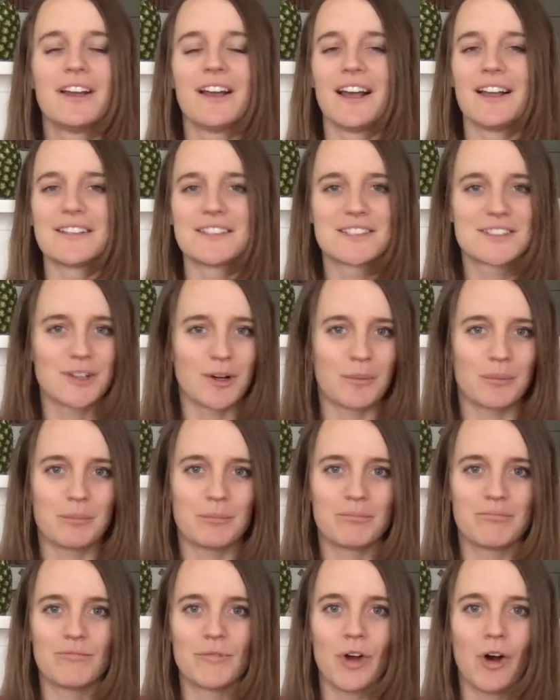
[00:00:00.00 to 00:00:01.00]
and stop
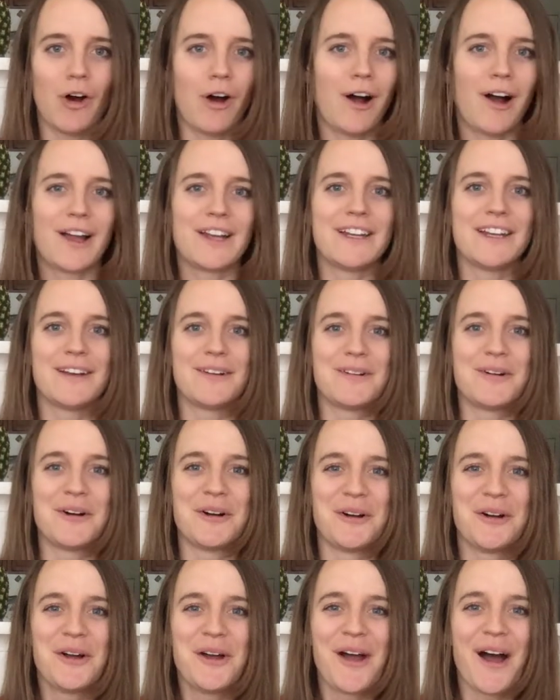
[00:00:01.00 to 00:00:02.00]
not hiding
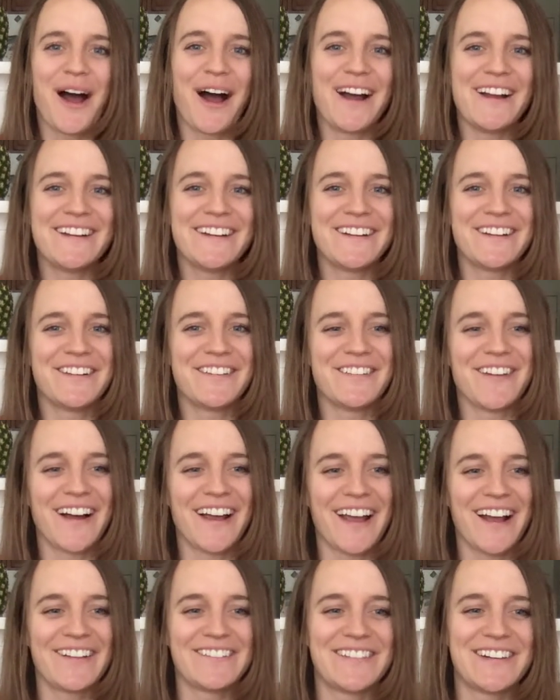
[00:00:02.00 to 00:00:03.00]
who I
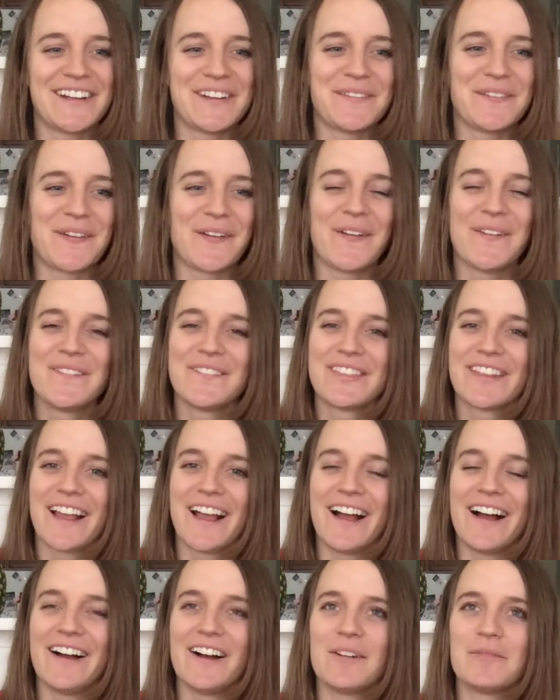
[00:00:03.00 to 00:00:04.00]
am anymore.
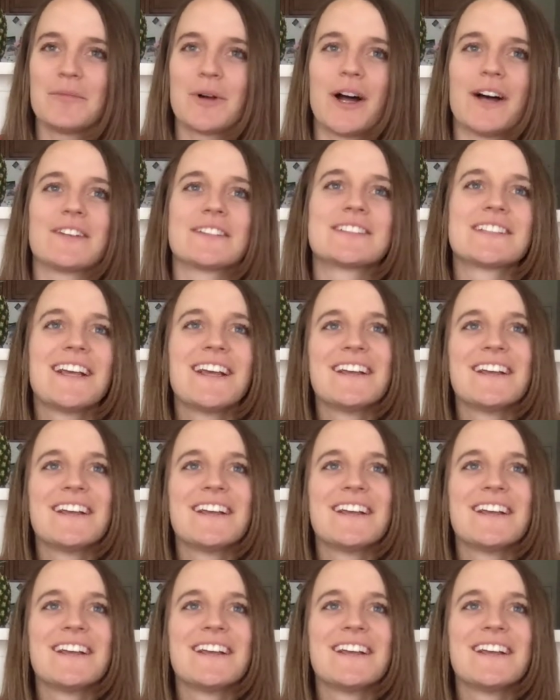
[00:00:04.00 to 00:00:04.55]
What else?